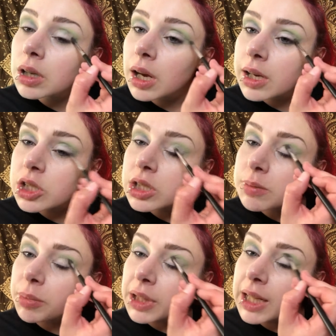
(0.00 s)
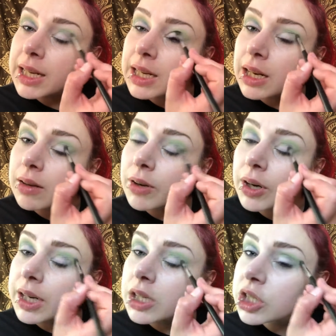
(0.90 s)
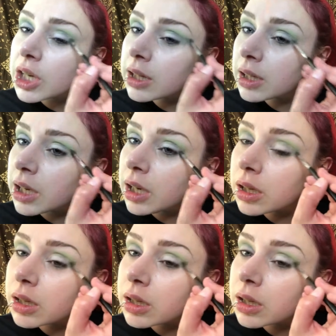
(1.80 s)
And just blending very gently.